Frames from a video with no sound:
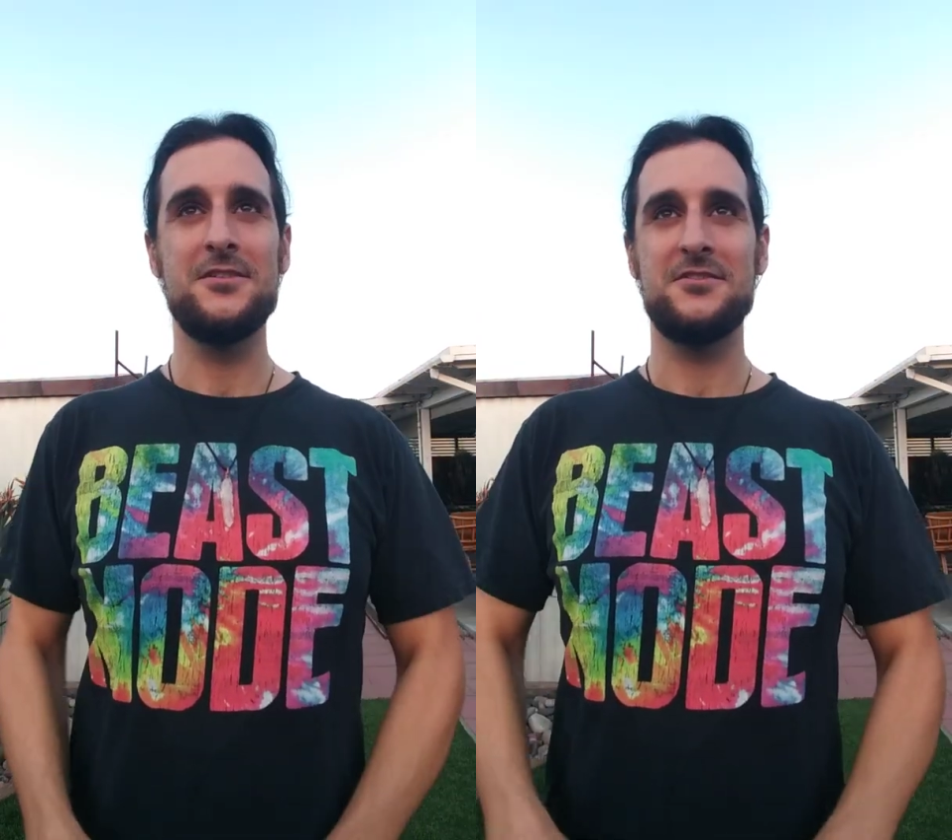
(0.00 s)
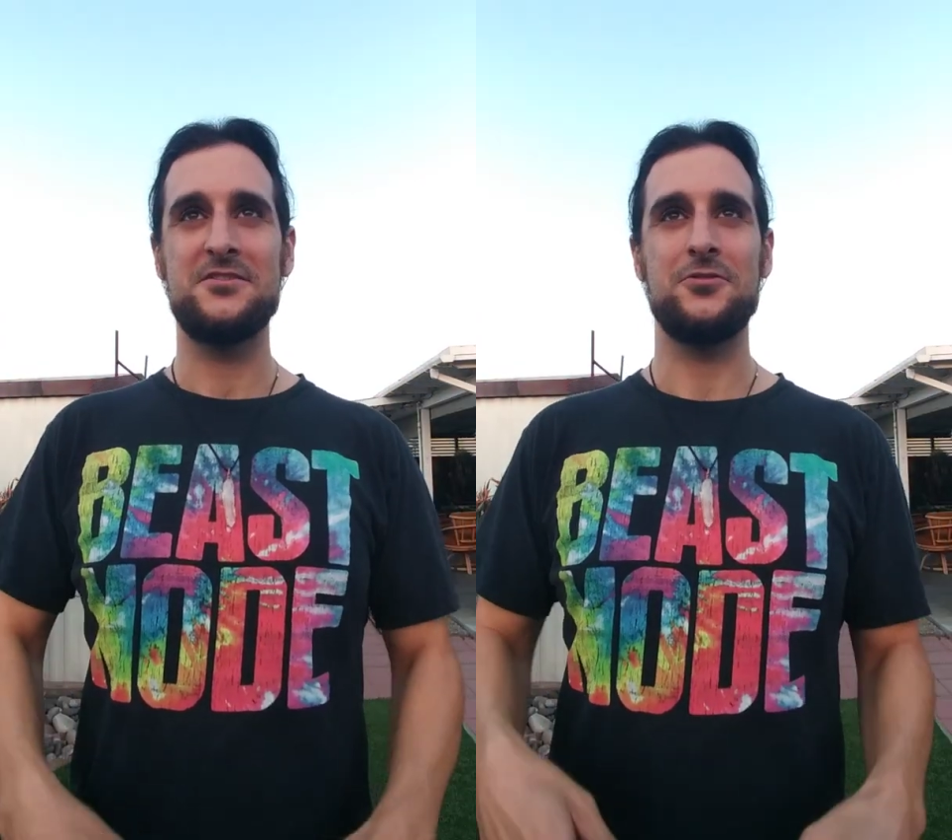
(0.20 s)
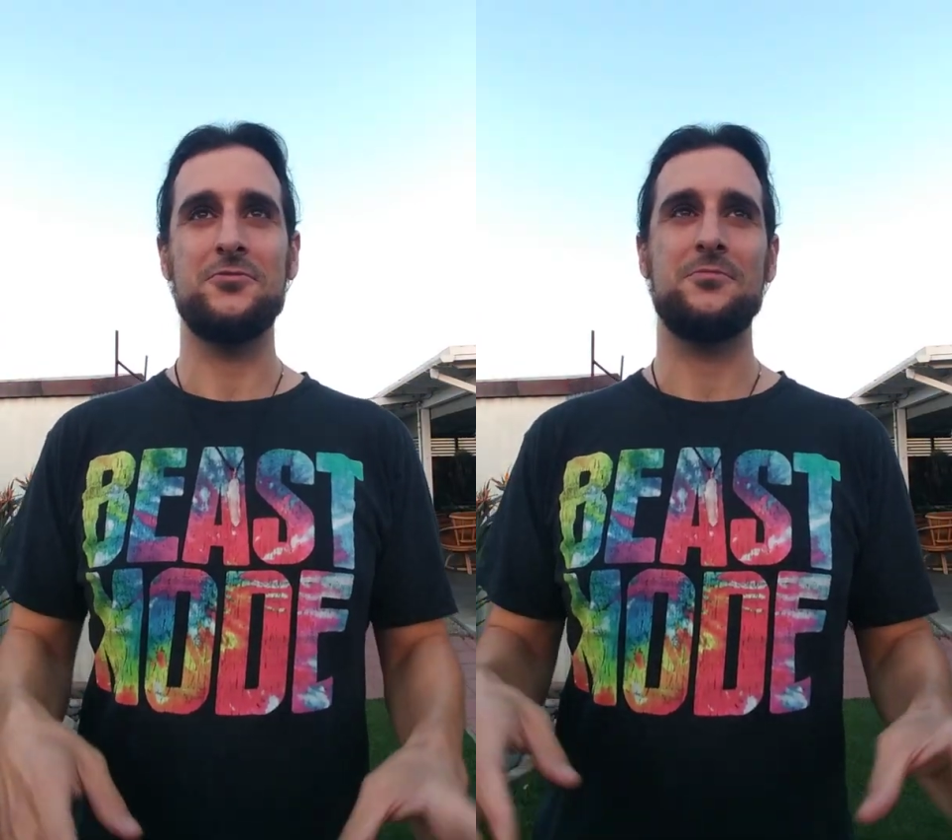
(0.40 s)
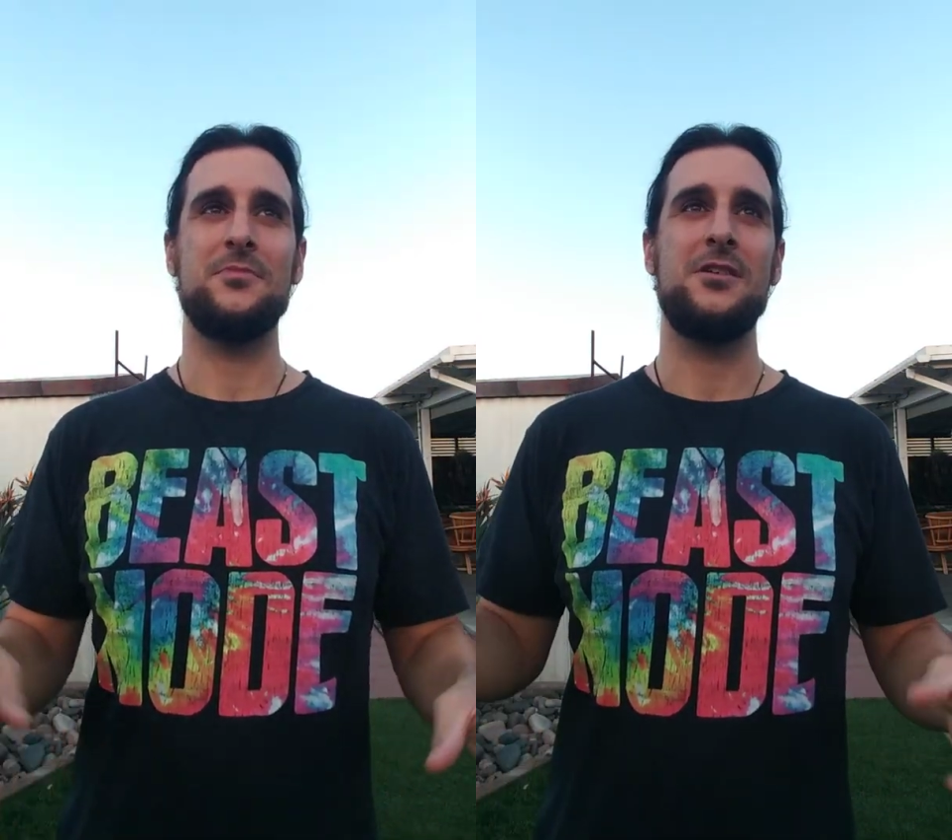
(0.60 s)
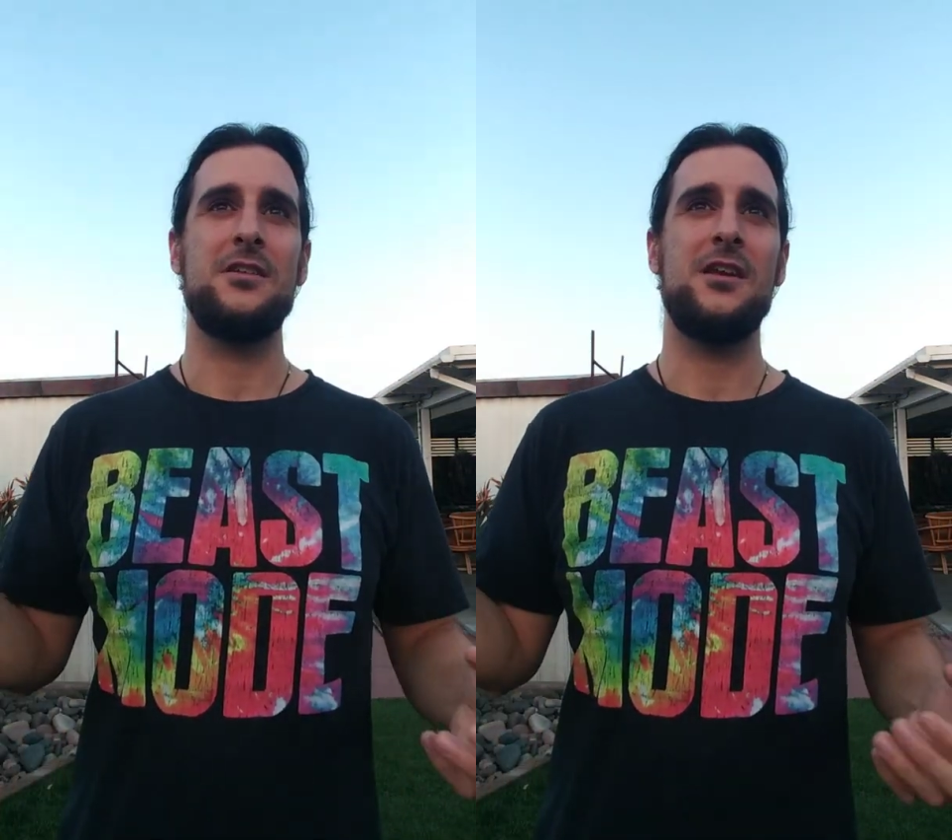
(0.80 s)
So
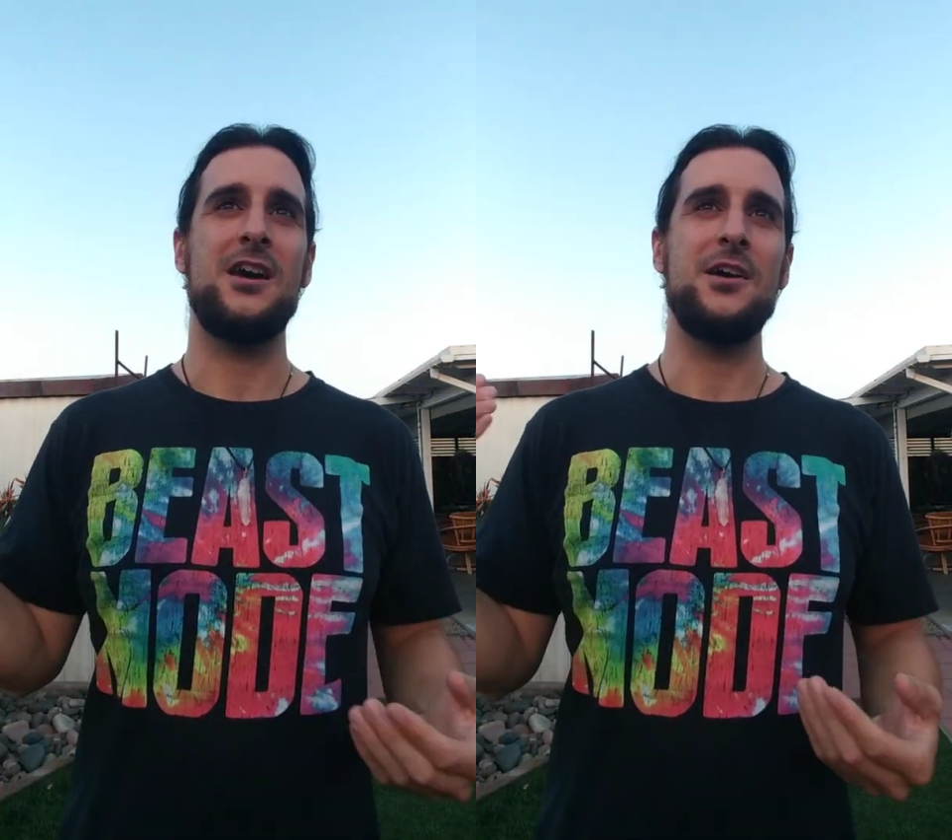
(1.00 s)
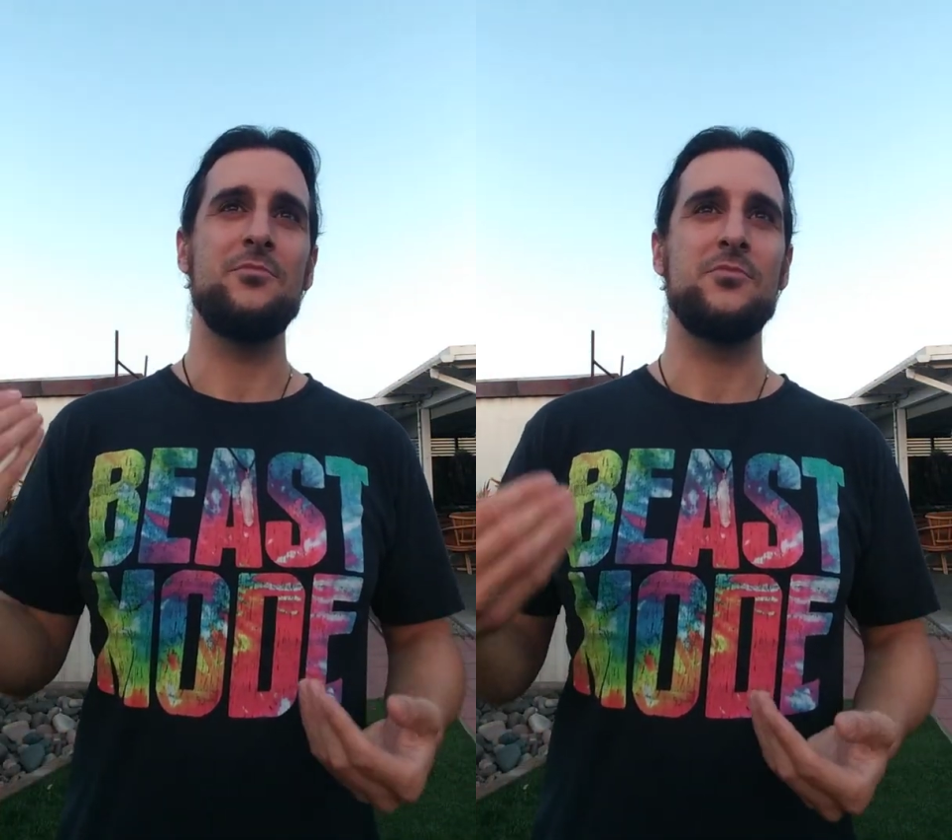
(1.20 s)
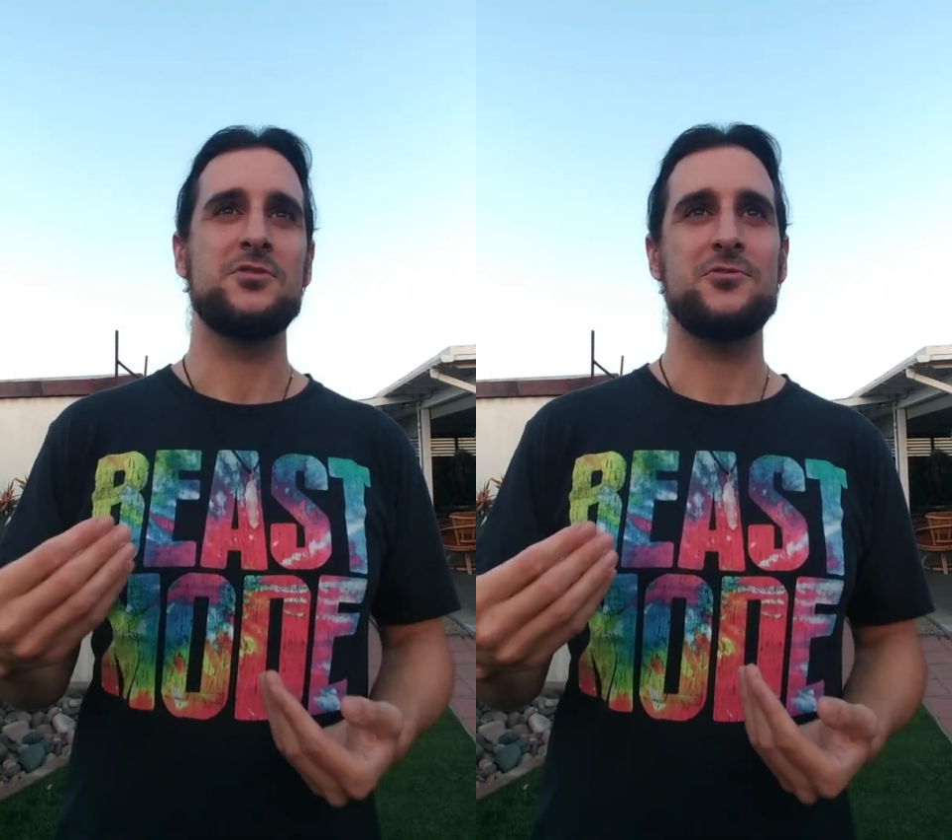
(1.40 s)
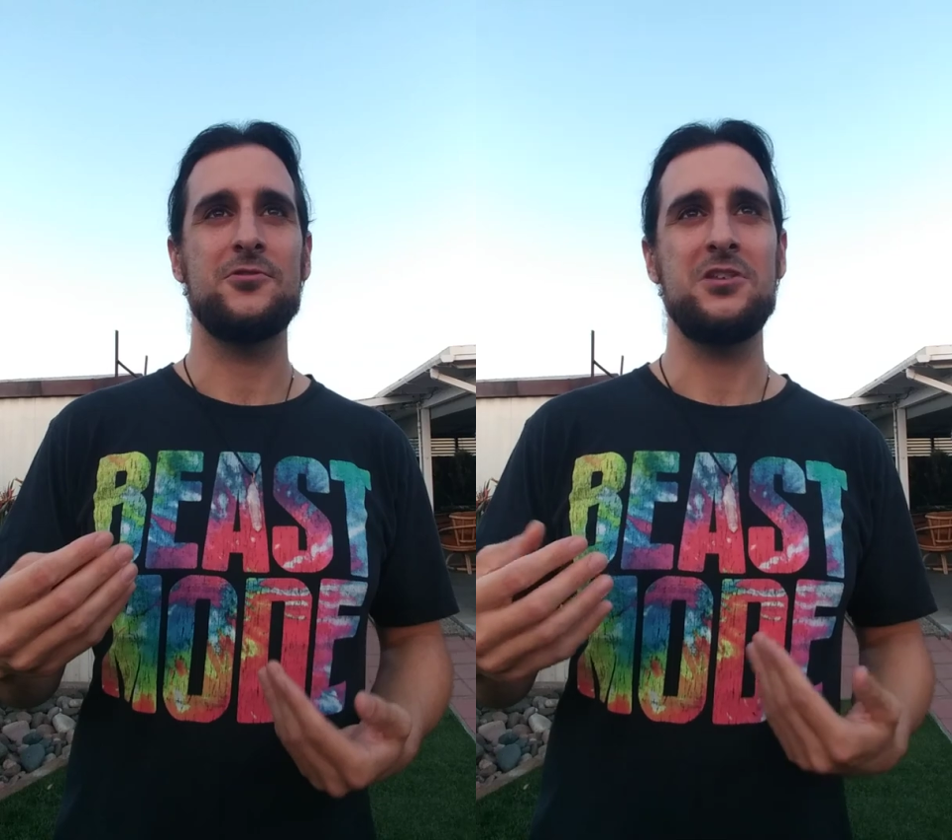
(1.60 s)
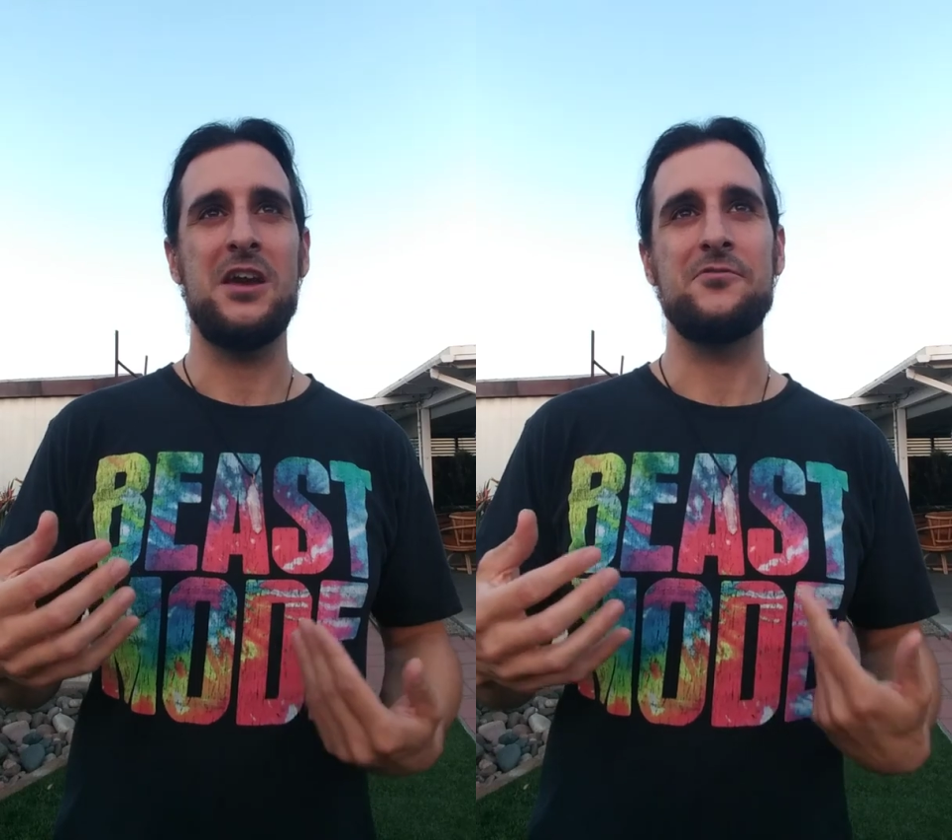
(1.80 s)

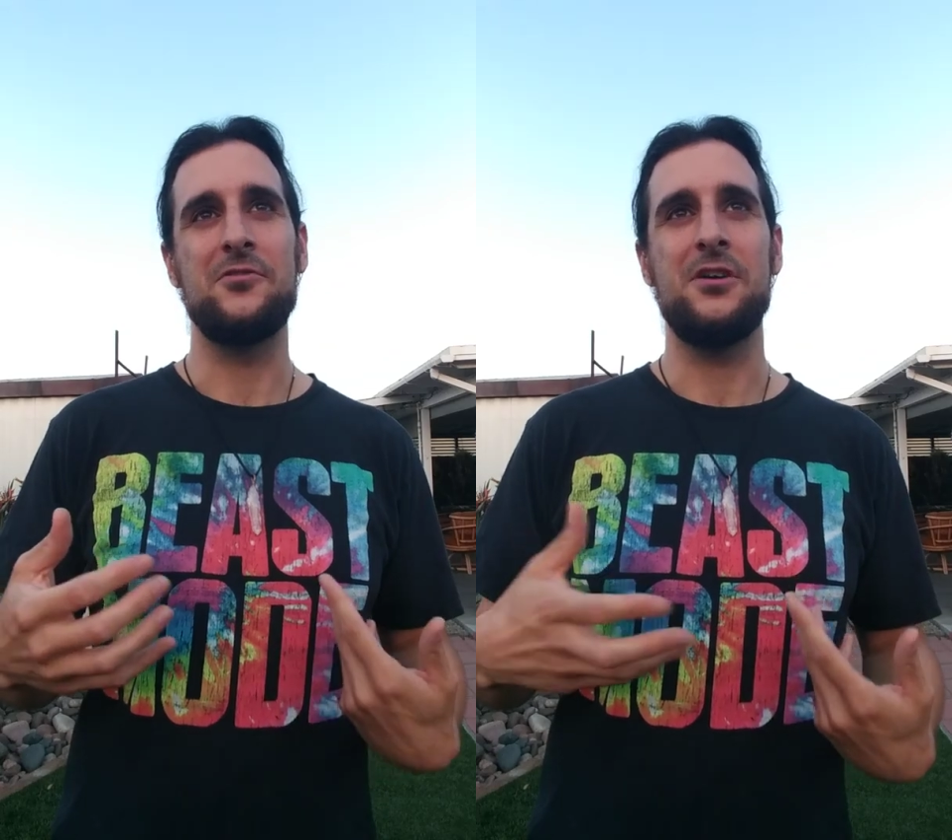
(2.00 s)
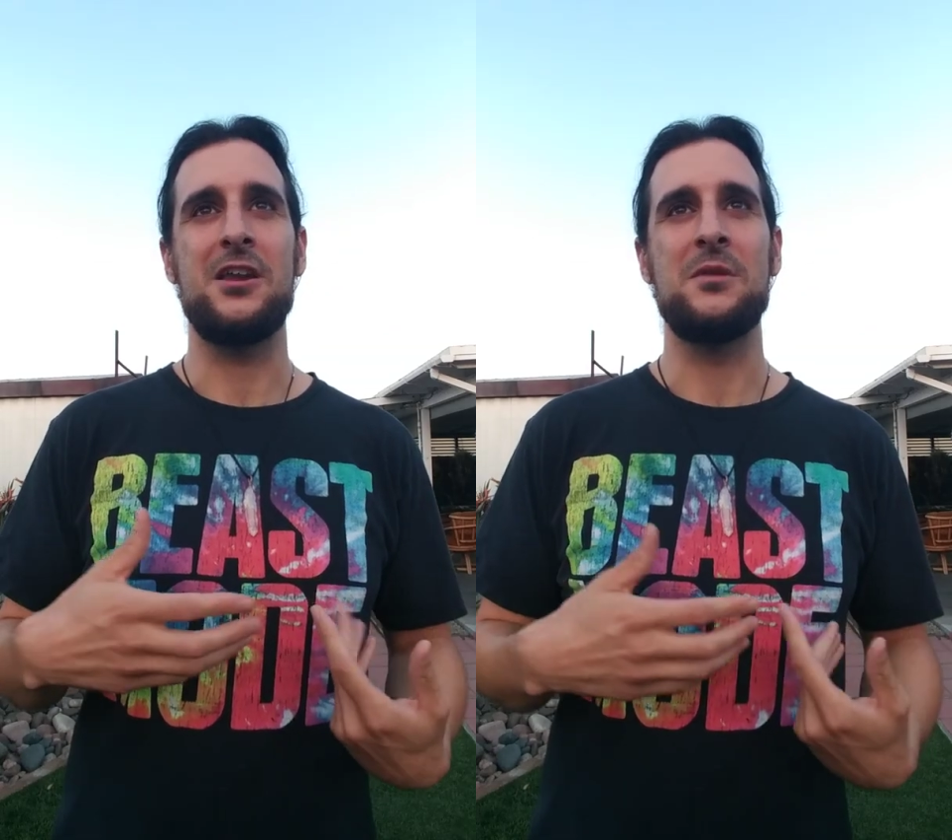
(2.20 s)
shortly after that,